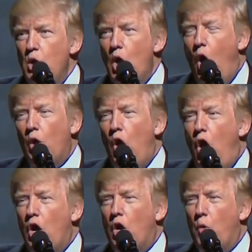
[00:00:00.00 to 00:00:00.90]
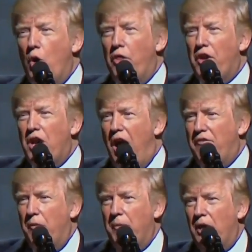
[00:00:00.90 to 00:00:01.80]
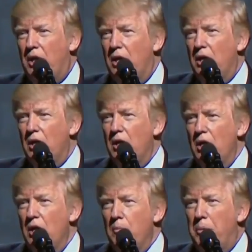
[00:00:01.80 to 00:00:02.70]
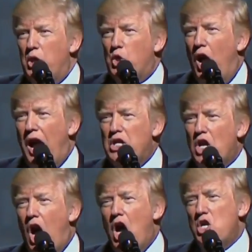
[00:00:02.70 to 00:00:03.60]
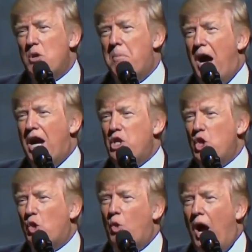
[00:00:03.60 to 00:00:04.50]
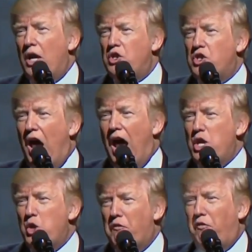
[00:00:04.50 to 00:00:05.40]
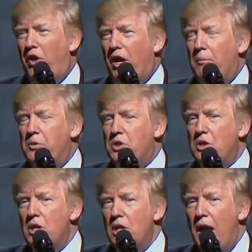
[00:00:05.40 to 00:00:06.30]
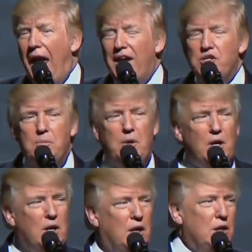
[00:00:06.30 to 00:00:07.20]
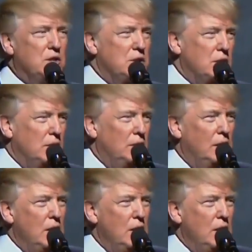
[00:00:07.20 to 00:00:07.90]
No longer will the government be trying to undermine your rights and your freedoms as Americans.